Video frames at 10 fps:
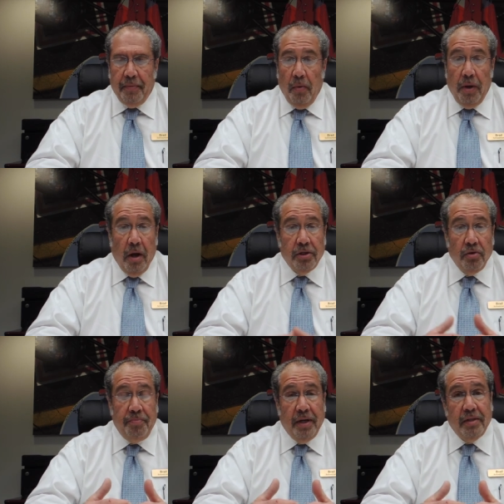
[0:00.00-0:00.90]
we also
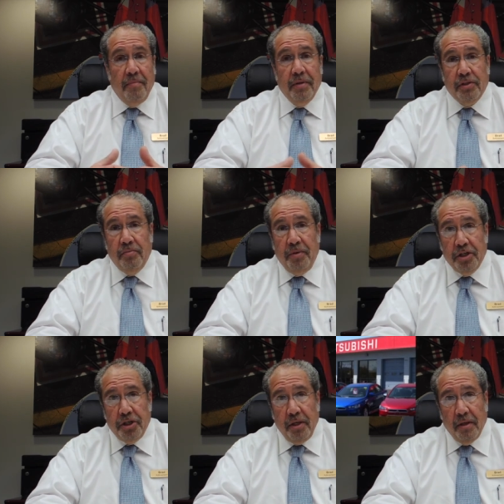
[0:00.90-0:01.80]
picked up Mitsubishi